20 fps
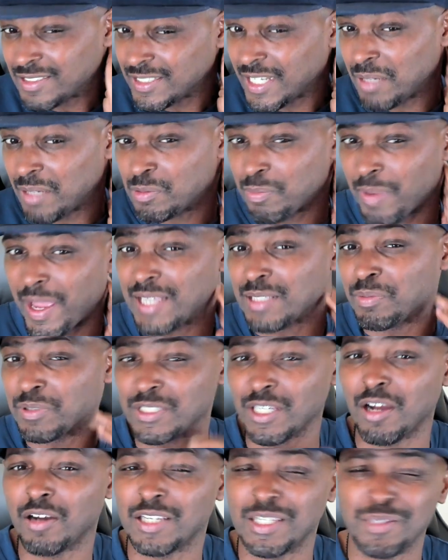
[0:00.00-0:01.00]
names match, but
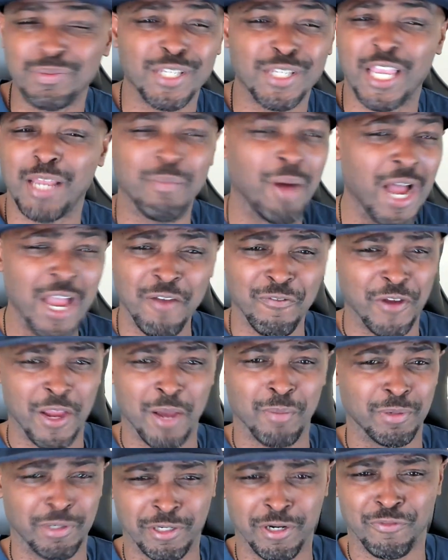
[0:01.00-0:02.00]
y'all keep saying, my
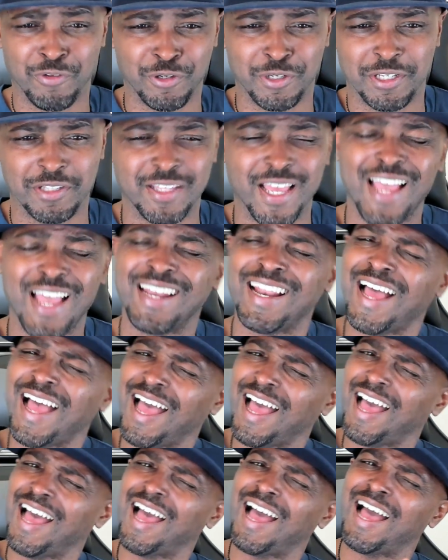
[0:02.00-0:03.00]
family never did that.
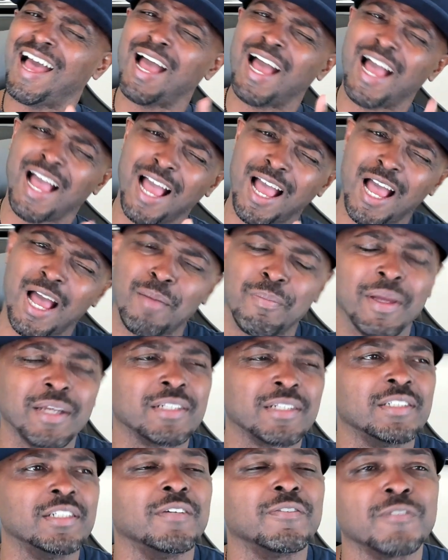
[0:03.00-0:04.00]
I beg
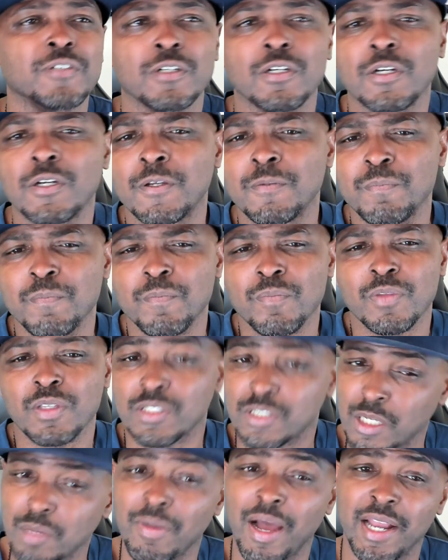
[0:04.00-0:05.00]
to differ.
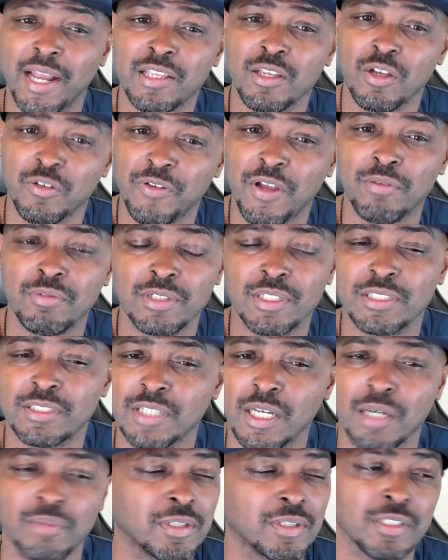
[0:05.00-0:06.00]
Somebody in your family did
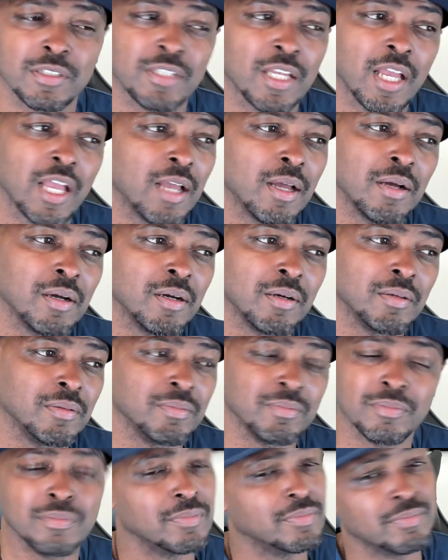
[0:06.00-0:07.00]
something because
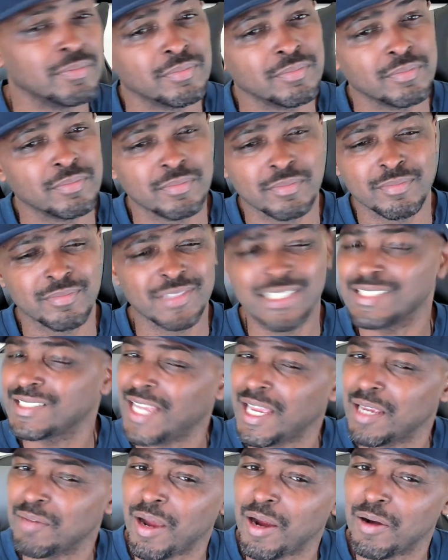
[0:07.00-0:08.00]
this
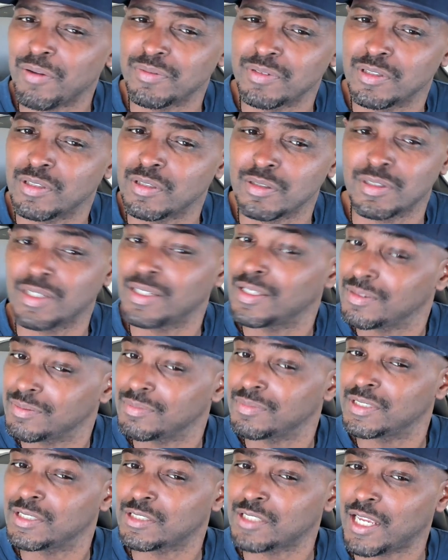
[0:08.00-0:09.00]
ain't my, you know,
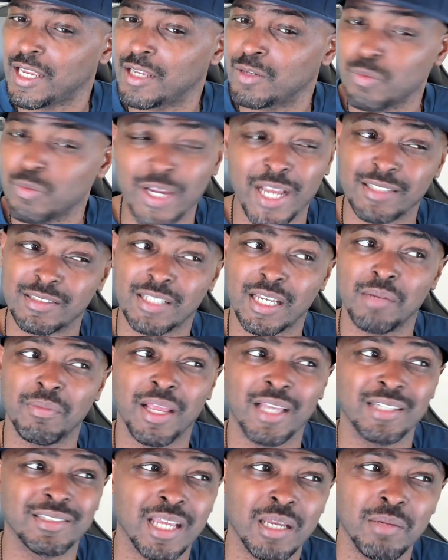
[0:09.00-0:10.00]
I'm just saying. We got the same
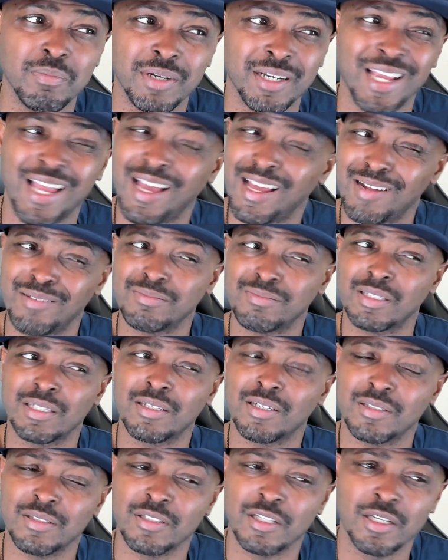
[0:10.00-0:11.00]
last name, but I don't
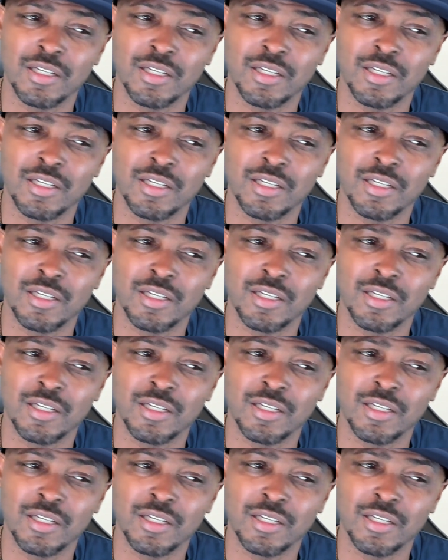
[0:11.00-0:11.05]
think,